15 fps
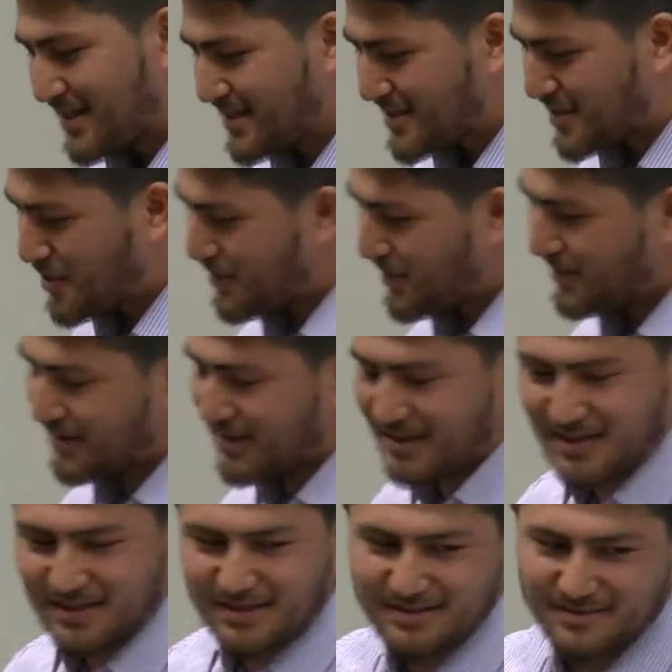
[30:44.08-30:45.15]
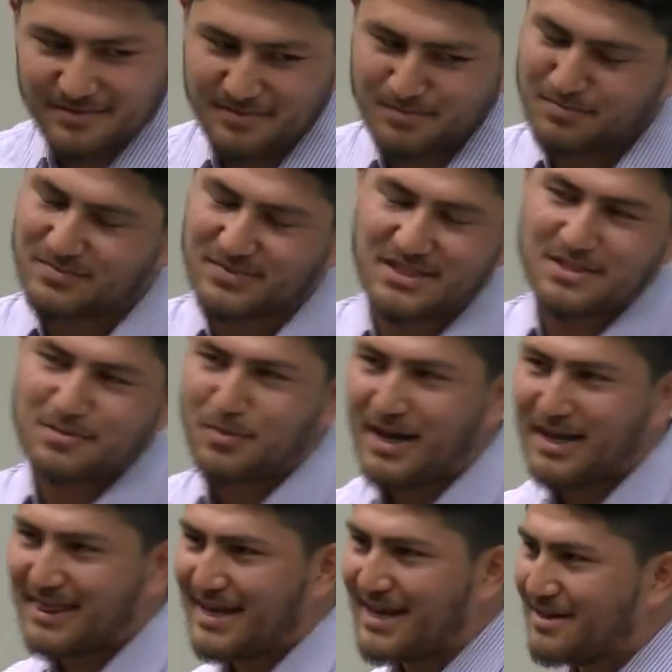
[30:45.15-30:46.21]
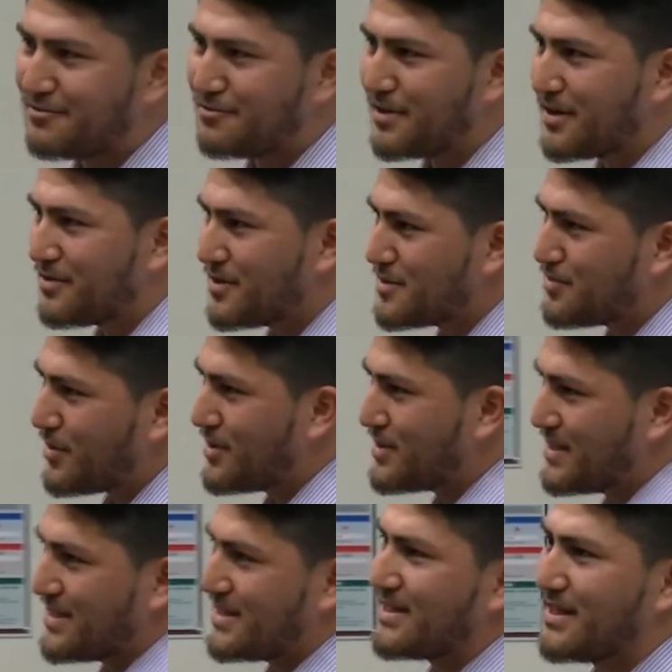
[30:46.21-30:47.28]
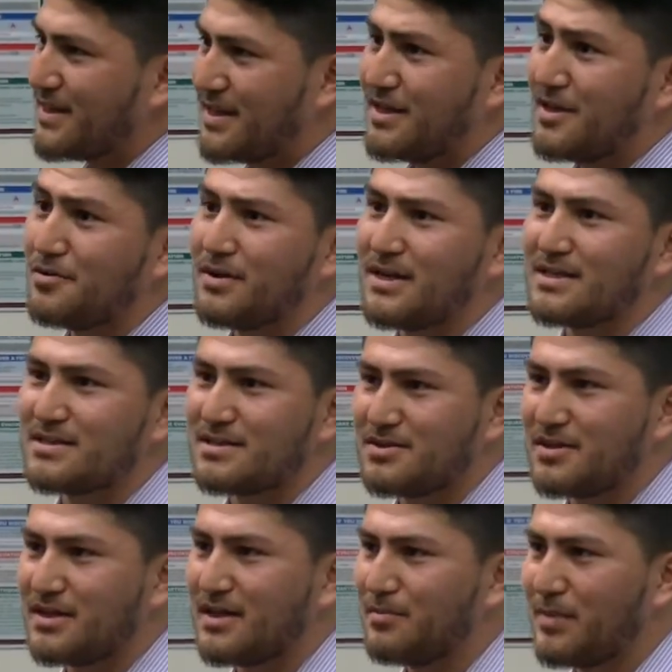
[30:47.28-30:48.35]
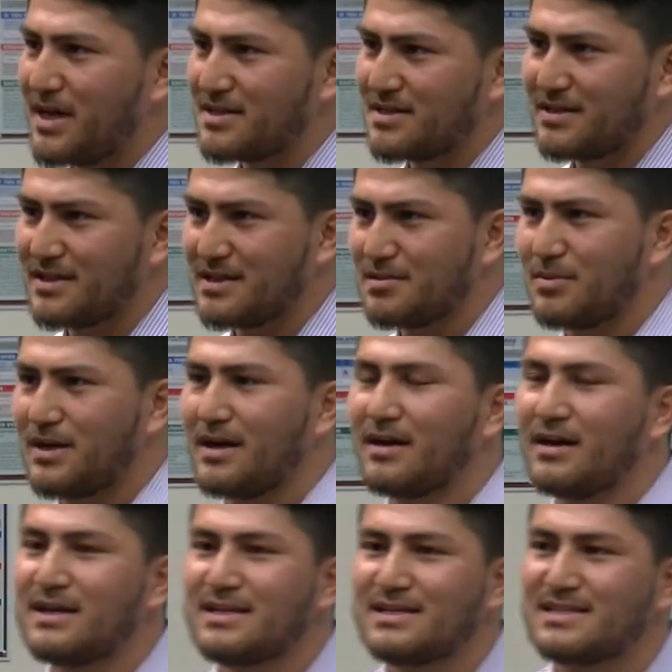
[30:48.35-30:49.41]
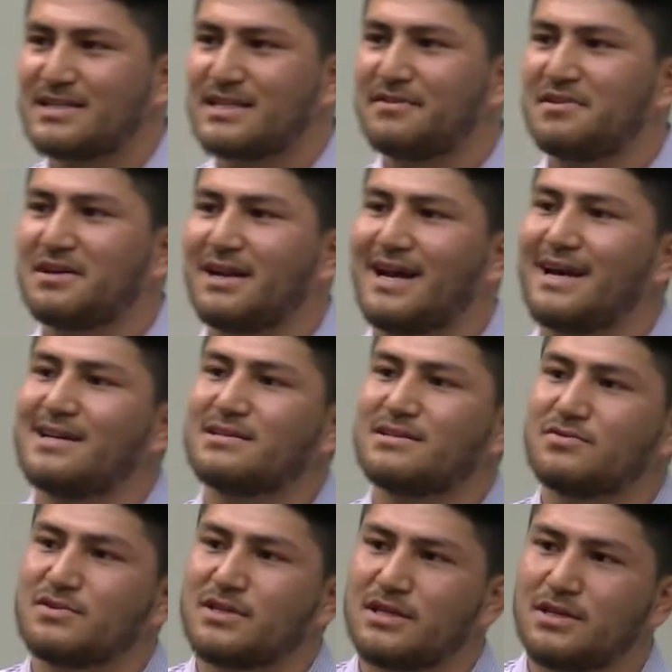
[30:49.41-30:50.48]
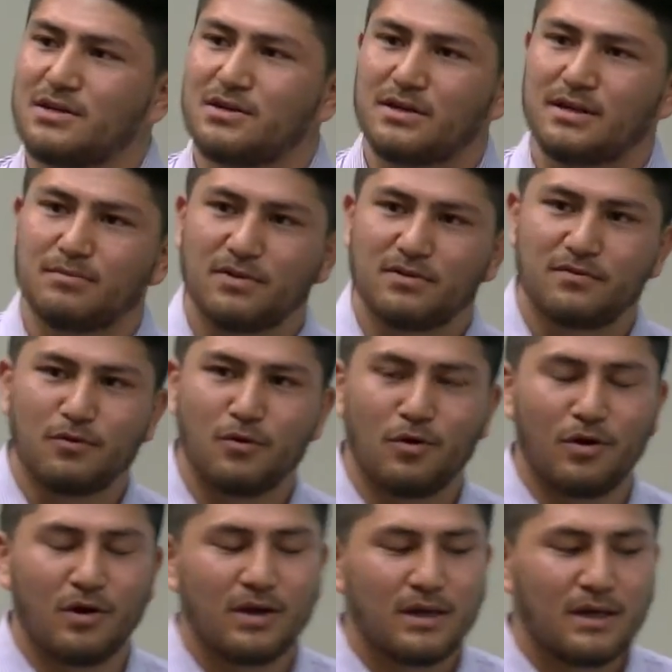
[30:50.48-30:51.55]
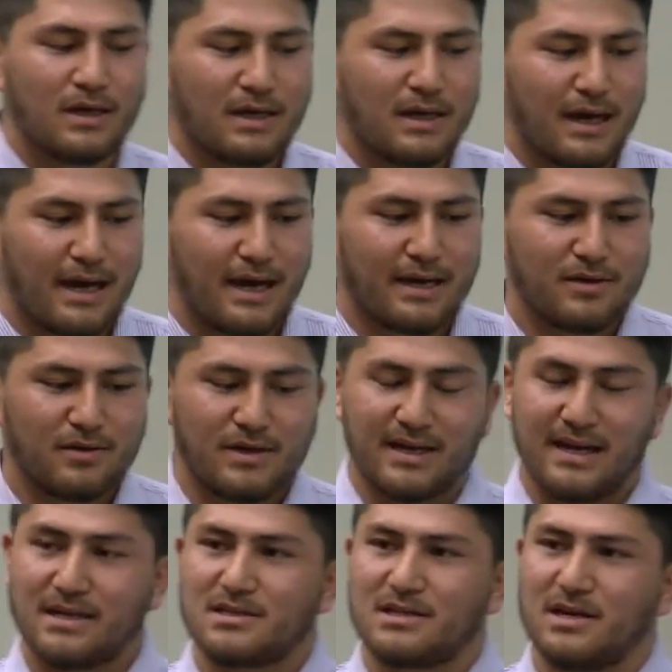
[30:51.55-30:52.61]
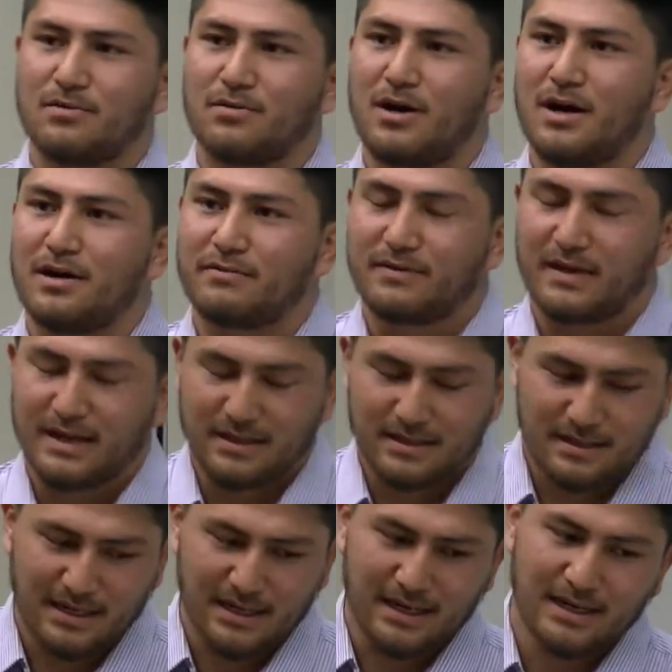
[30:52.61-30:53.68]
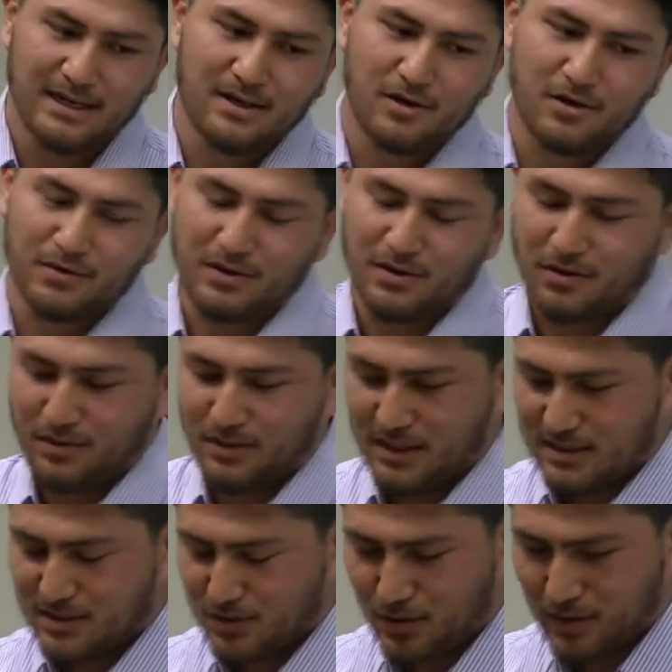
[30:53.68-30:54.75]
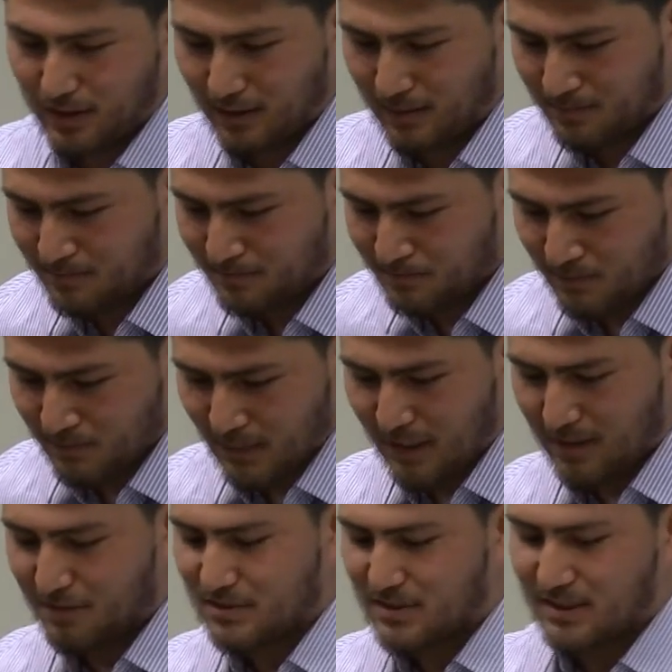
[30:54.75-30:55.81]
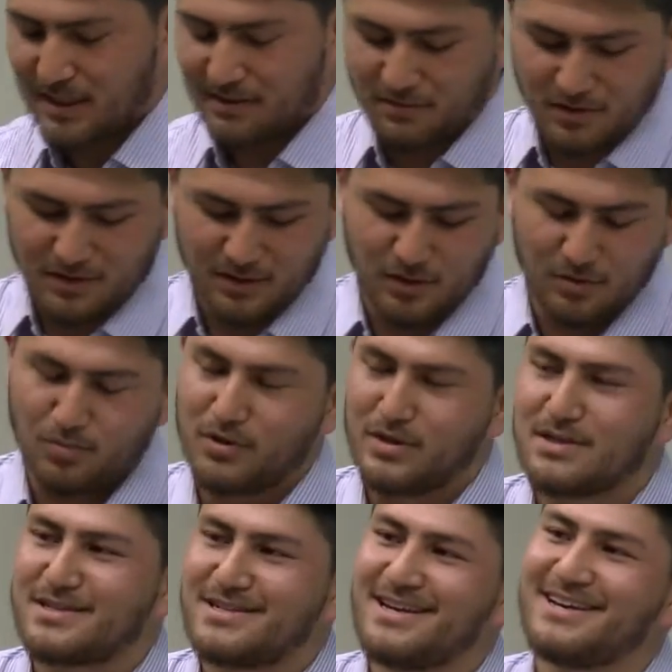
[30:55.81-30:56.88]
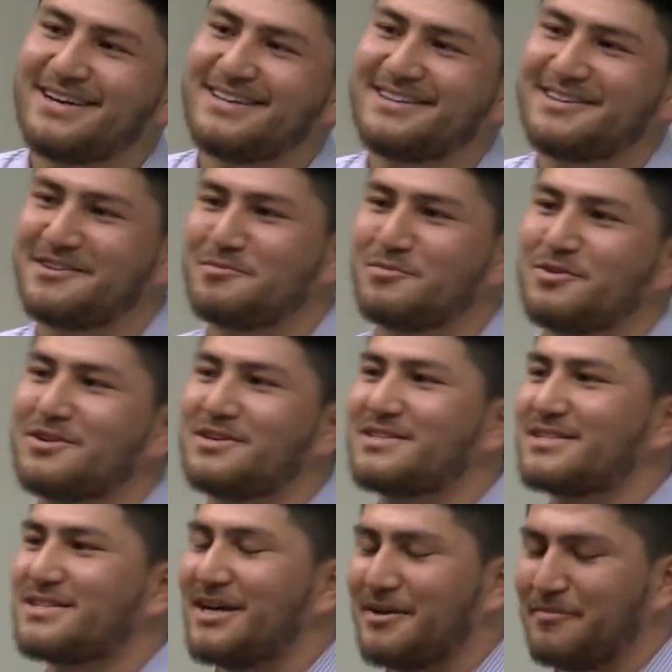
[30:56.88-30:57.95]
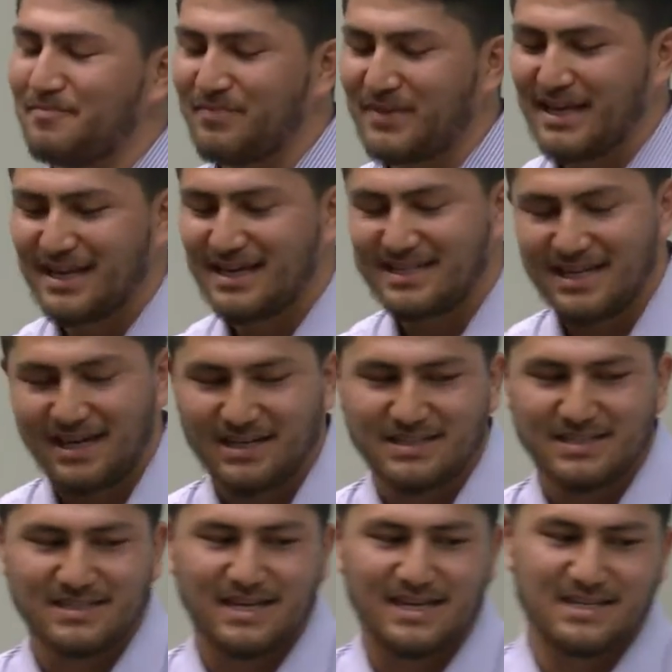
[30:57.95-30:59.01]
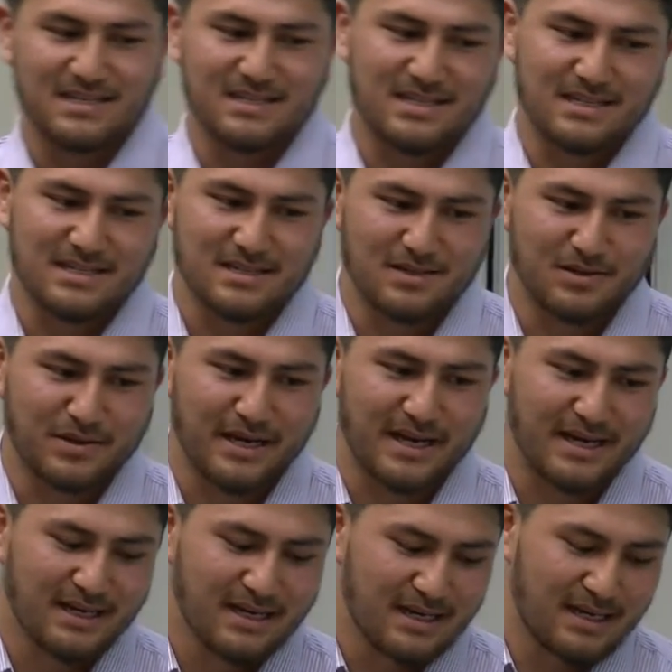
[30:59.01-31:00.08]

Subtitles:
So despite that rigorous process, and in the US, as you can imagine, there's about seven layers of security before you can actually arrive at on their soil. And obviously they've got numerous intelligence agencies to do that.